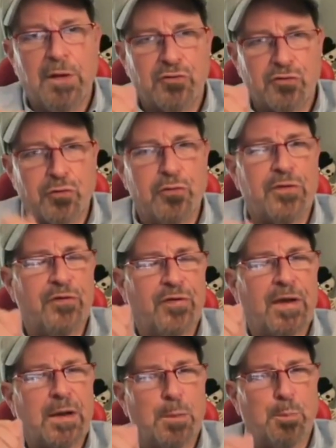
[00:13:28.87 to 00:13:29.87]
Truth is
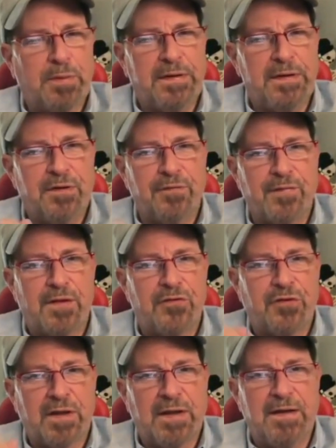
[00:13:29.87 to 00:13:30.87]
a complete
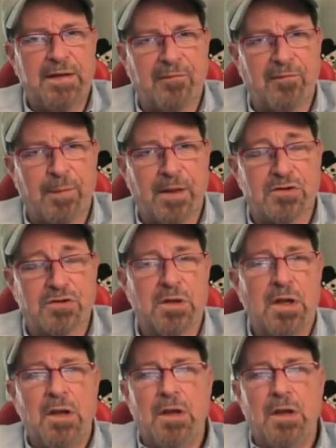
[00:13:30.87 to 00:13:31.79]
defense to any defamation.